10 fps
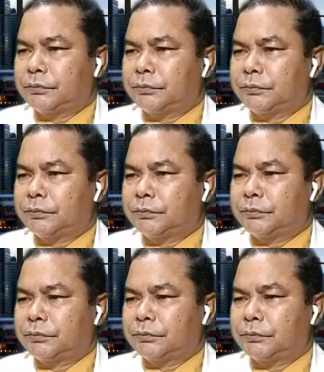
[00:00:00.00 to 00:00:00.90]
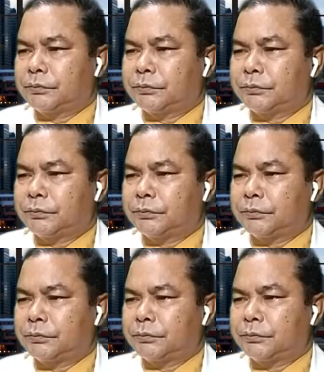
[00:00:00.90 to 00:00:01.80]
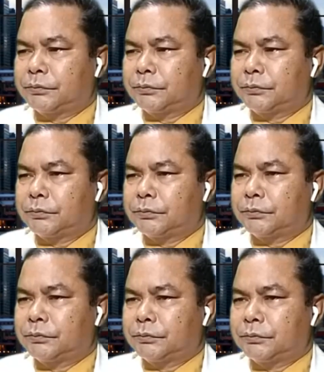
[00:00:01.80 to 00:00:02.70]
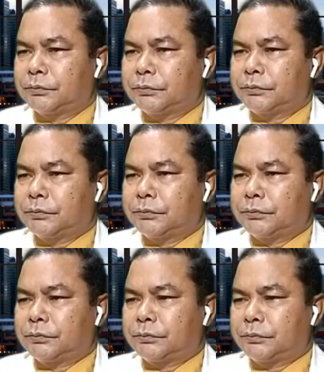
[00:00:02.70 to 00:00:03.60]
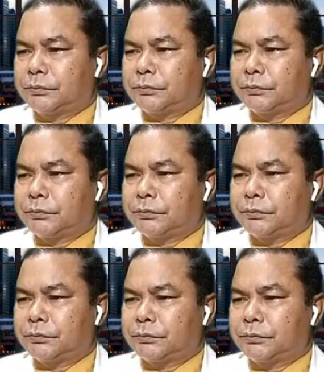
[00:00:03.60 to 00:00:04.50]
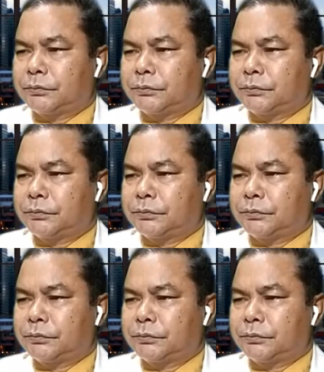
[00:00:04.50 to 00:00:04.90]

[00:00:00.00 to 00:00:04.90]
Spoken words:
The person shown says nothing.